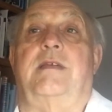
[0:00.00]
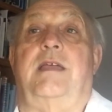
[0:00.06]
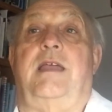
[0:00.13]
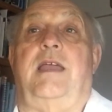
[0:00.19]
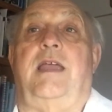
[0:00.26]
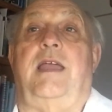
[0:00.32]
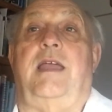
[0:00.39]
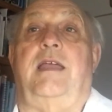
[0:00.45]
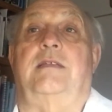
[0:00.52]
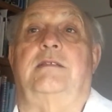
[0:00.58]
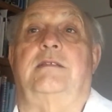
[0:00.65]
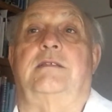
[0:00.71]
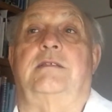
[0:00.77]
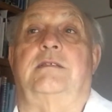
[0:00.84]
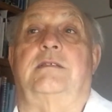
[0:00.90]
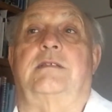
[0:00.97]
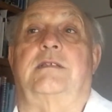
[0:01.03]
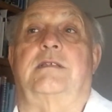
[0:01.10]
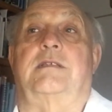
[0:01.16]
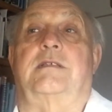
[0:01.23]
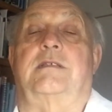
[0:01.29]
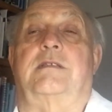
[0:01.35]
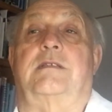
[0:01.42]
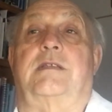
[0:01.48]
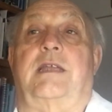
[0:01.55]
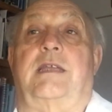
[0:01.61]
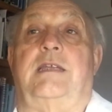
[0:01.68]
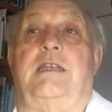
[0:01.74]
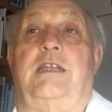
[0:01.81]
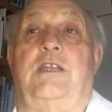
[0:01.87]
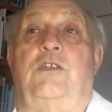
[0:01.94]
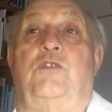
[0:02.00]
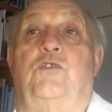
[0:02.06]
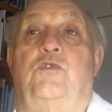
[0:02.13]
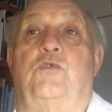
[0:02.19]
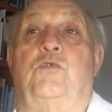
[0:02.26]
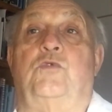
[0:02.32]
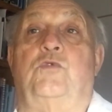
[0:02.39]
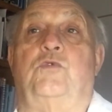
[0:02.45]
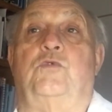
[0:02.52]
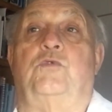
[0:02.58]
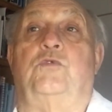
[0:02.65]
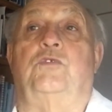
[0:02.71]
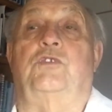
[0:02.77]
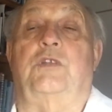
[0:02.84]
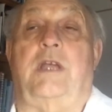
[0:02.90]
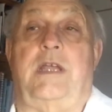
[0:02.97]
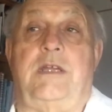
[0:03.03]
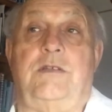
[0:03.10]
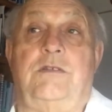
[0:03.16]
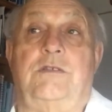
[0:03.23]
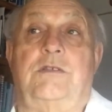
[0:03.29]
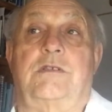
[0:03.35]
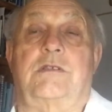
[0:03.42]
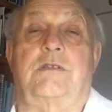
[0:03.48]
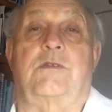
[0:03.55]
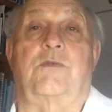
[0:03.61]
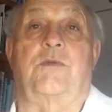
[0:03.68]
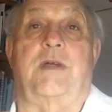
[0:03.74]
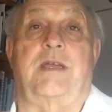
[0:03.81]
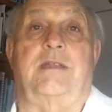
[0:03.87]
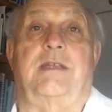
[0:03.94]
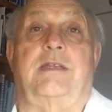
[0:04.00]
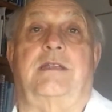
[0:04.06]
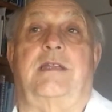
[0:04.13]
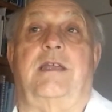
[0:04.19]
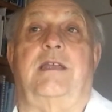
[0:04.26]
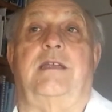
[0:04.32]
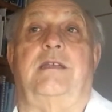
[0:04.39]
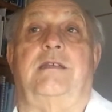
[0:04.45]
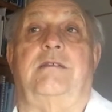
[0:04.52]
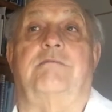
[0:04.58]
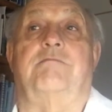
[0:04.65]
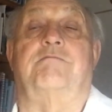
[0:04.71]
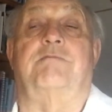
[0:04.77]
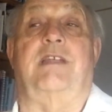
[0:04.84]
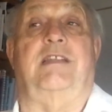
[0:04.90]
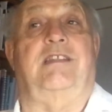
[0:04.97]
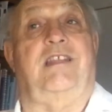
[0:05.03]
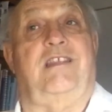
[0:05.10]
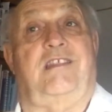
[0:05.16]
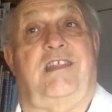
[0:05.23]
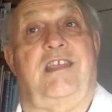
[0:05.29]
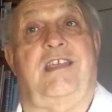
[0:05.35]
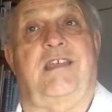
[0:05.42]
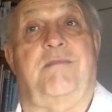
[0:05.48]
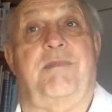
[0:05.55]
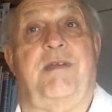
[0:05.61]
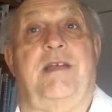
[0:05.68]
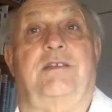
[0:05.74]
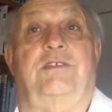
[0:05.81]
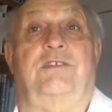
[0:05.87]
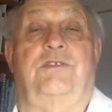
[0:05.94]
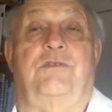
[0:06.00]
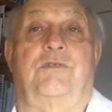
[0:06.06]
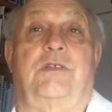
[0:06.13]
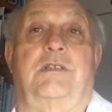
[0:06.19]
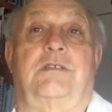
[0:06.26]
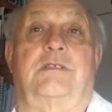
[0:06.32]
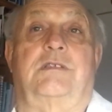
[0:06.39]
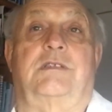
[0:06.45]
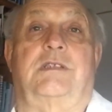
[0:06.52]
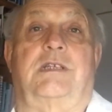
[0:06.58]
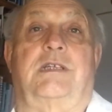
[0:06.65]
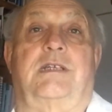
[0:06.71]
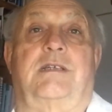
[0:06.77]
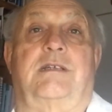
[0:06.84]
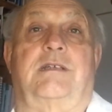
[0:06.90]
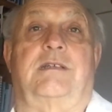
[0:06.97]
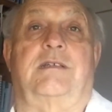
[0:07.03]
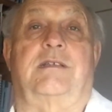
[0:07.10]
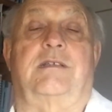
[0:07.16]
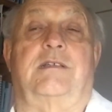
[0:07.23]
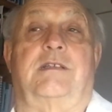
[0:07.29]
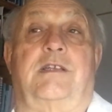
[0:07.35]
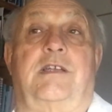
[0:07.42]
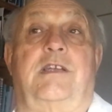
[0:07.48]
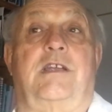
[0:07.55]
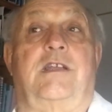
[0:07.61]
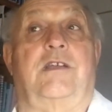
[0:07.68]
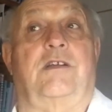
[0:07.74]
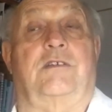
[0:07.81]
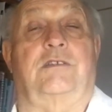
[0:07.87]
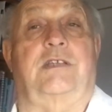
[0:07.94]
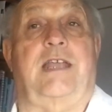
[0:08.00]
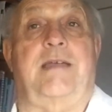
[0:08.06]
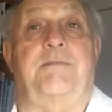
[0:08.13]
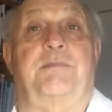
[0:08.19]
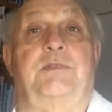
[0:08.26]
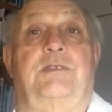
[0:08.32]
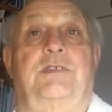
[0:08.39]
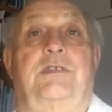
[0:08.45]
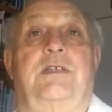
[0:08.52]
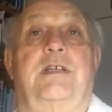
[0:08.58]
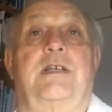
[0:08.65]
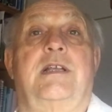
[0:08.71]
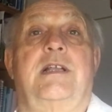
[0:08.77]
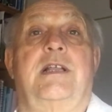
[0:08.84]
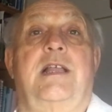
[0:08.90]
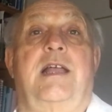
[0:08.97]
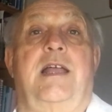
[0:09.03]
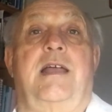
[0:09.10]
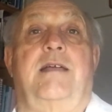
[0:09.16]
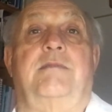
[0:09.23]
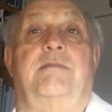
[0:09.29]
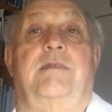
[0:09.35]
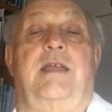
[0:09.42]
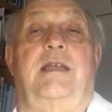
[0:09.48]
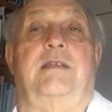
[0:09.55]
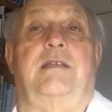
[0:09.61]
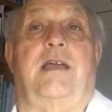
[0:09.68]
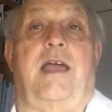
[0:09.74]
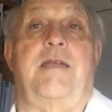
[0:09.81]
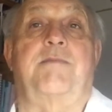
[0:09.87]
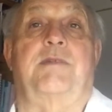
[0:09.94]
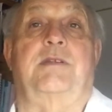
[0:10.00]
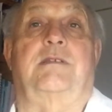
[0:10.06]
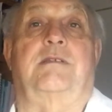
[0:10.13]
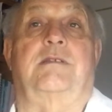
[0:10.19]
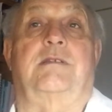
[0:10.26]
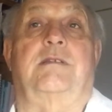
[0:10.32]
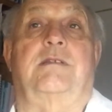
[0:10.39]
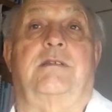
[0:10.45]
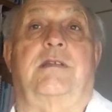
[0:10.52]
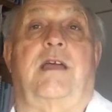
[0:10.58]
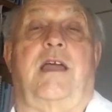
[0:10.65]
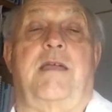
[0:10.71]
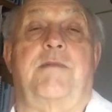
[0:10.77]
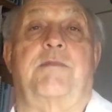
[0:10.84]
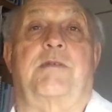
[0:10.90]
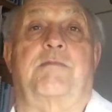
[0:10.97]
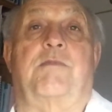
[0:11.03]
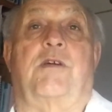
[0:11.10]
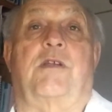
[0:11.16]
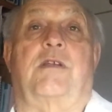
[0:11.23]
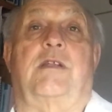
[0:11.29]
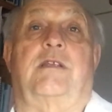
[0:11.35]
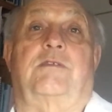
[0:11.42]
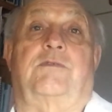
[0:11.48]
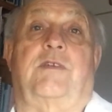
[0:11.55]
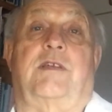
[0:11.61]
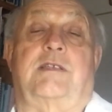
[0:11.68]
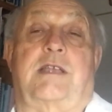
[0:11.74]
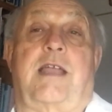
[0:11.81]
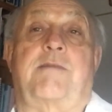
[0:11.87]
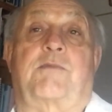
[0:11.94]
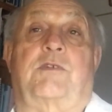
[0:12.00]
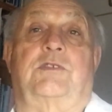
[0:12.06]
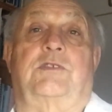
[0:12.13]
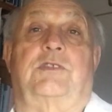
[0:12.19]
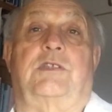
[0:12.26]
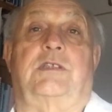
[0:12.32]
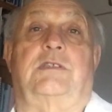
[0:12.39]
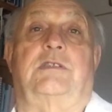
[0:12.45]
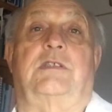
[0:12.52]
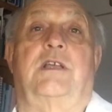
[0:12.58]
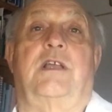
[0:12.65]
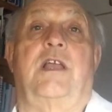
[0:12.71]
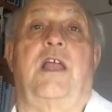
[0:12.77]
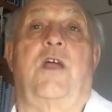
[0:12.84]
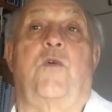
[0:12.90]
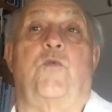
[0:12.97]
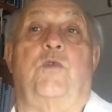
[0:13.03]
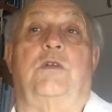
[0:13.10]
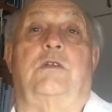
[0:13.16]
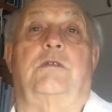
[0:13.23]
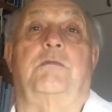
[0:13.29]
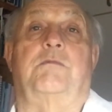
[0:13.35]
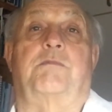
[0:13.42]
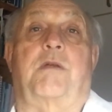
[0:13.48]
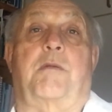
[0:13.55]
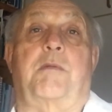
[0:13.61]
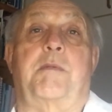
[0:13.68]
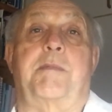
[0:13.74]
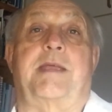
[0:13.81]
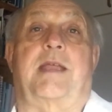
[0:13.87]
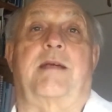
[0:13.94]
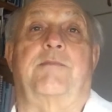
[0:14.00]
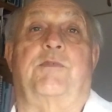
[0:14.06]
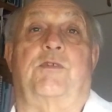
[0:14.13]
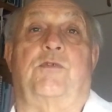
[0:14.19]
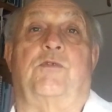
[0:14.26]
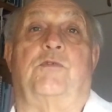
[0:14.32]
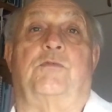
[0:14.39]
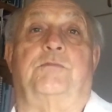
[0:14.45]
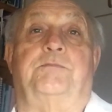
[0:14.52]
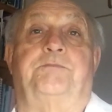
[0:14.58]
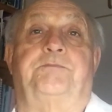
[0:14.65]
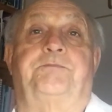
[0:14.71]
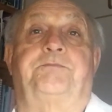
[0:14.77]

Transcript: and they need to change the way that they think about student learning on campus, and the hybrid model, as far as I'm concerned, would probably become the norm.